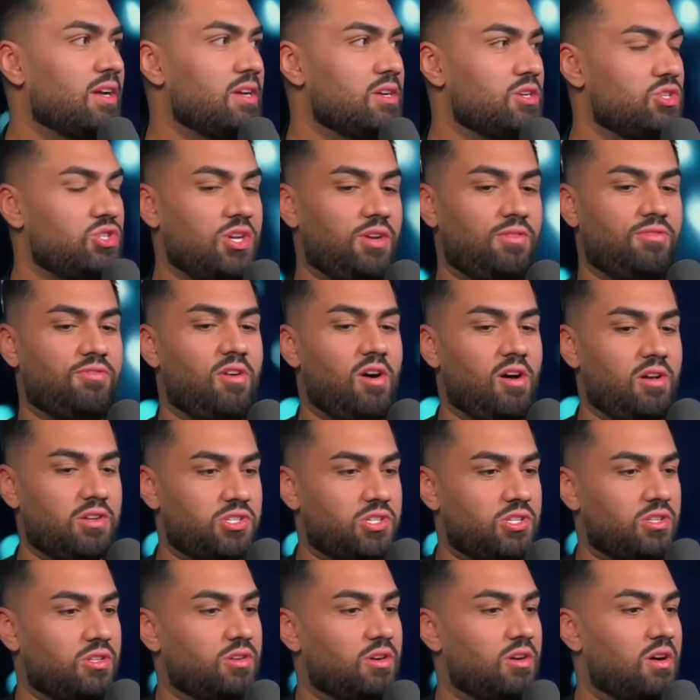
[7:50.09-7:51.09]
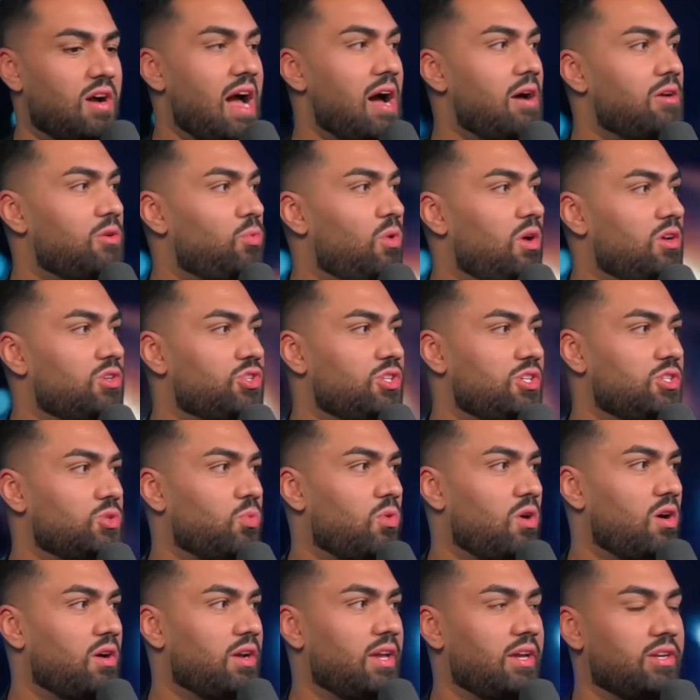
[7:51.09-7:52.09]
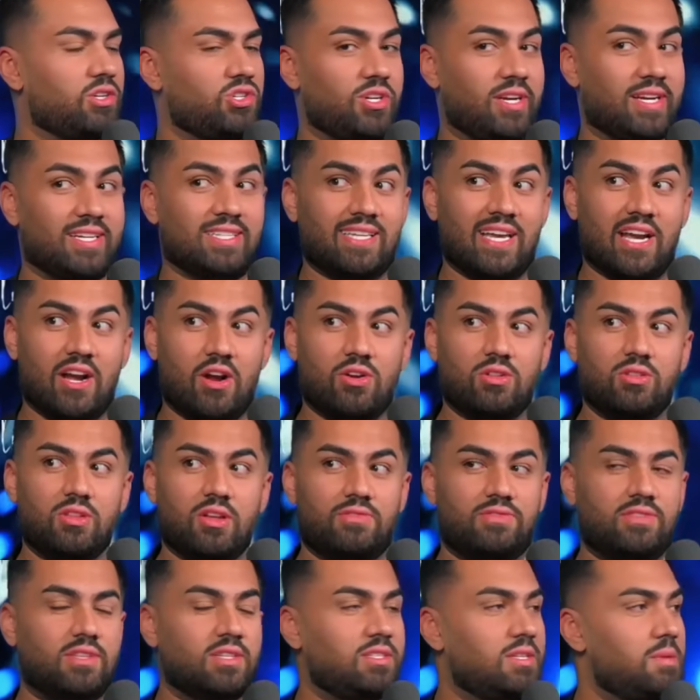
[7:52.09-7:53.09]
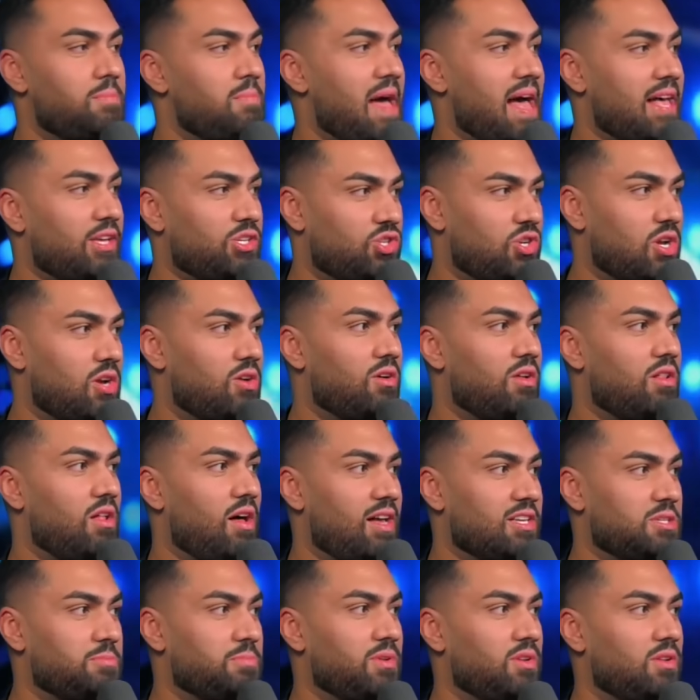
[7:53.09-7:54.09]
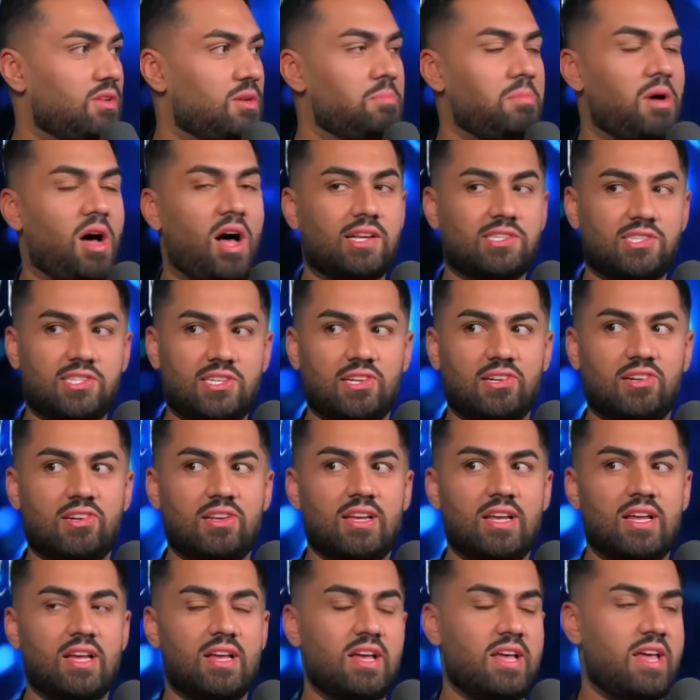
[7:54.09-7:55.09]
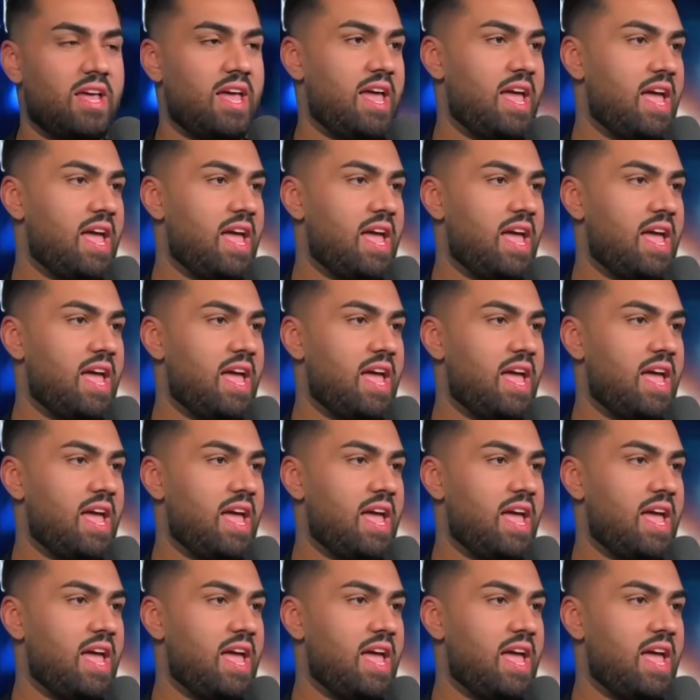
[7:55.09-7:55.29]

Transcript: Mm-hmm. She falls to the ground while she's working. She mm-hmm. gets airlifted to Mass General Hospital in Boston.